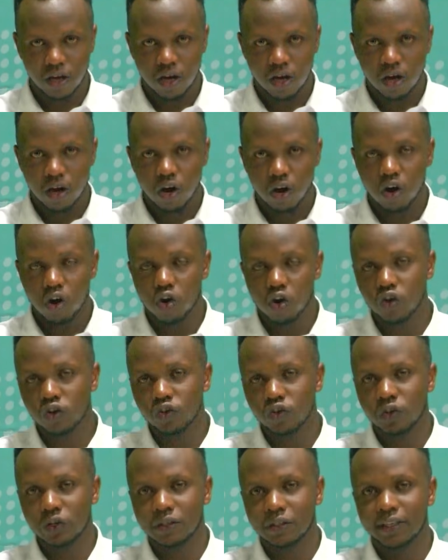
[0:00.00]
Or you
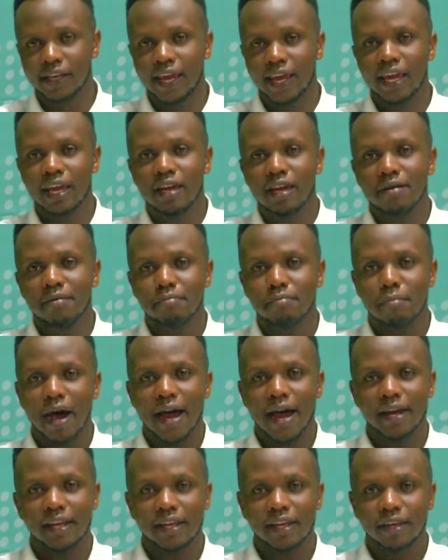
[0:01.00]
say money,
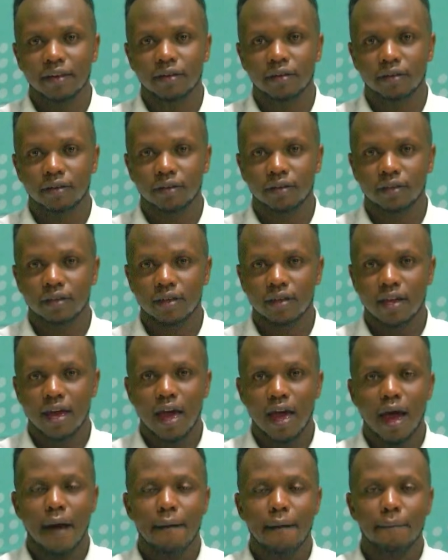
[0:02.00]

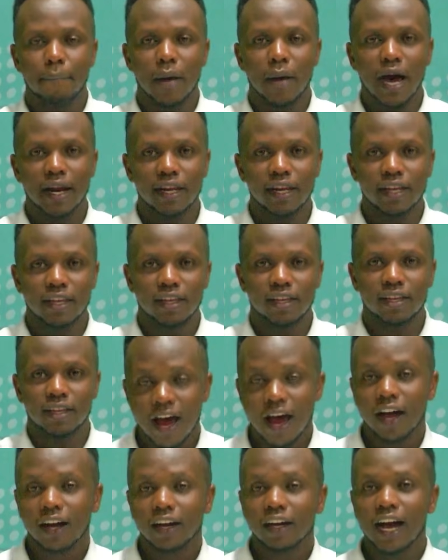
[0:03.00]
money.
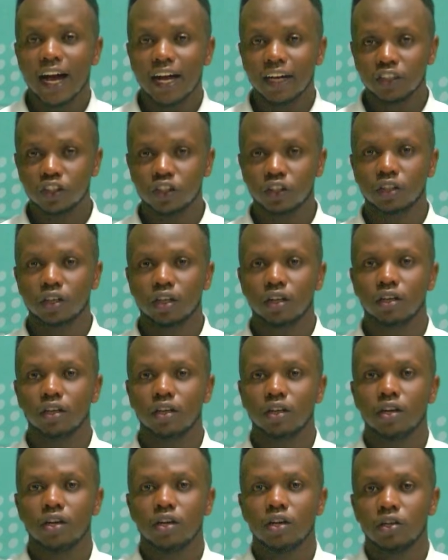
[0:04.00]
Cash,
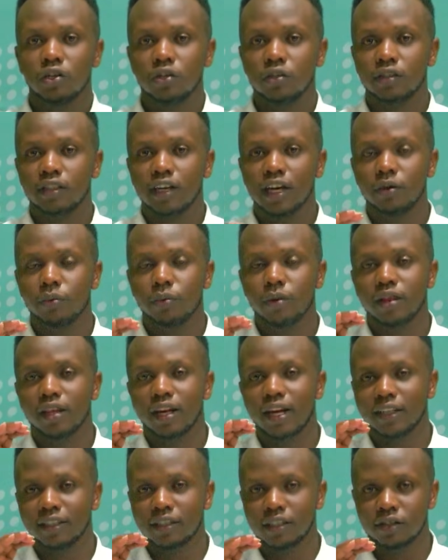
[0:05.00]
you sign with the letter
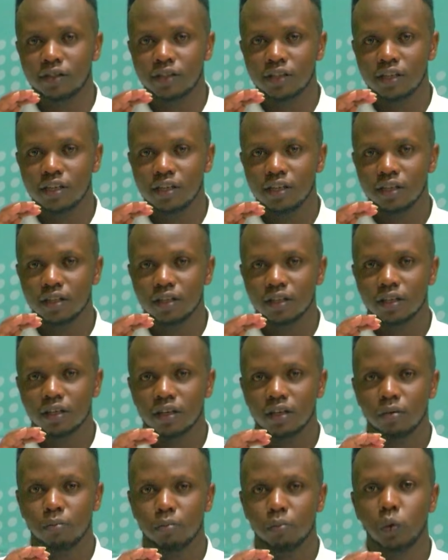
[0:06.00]
C,
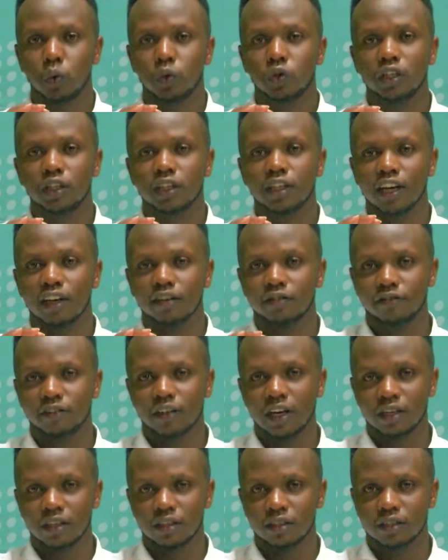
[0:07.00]
pushing in
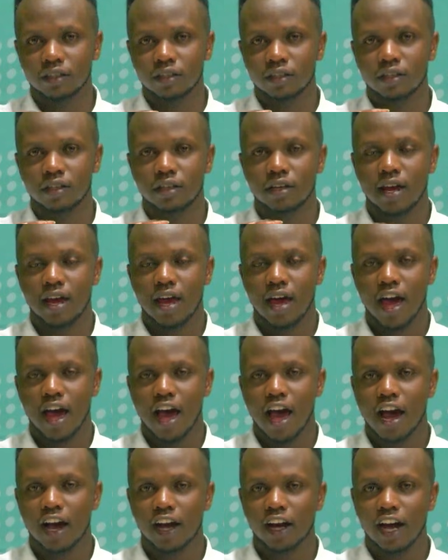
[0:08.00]
front.
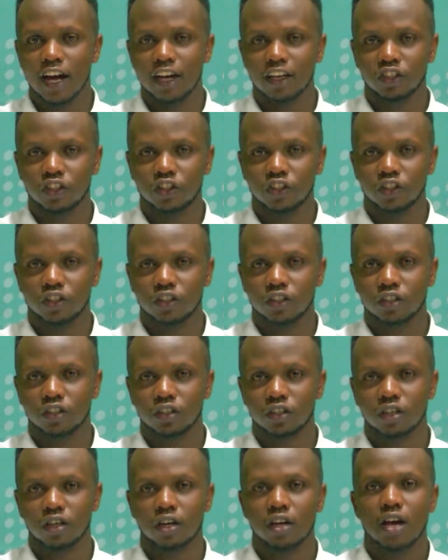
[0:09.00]
Cash,
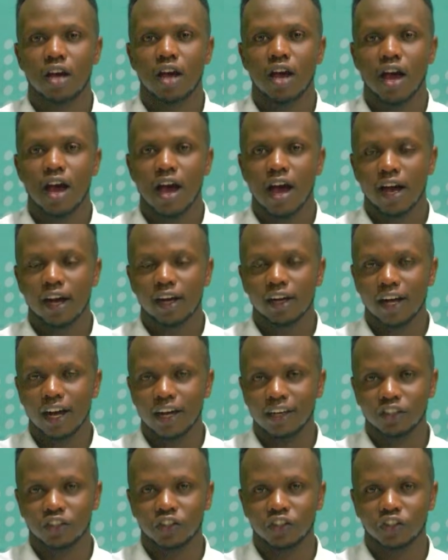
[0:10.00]

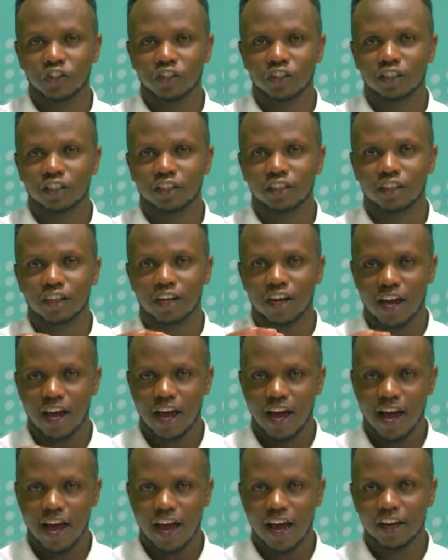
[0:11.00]
cash,
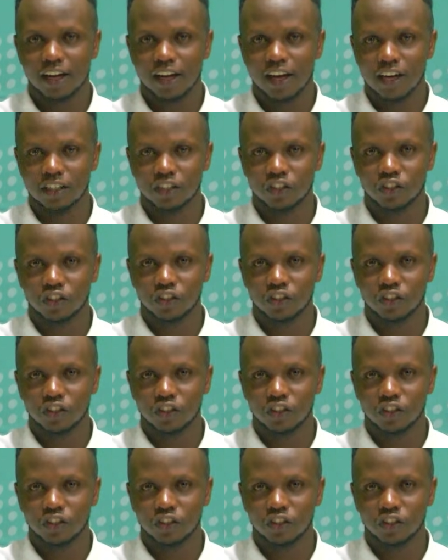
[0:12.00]
cash.